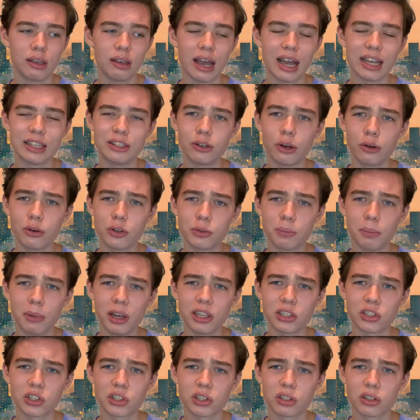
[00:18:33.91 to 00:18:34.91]
I don't as
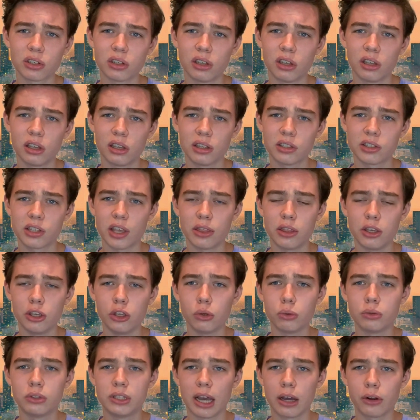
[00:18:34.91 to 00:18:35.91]
much, because I think
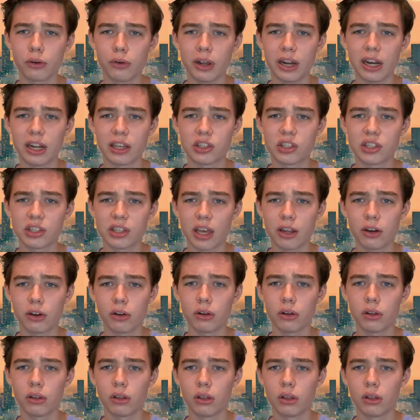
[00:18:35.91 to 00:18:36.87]
you downgrade at center,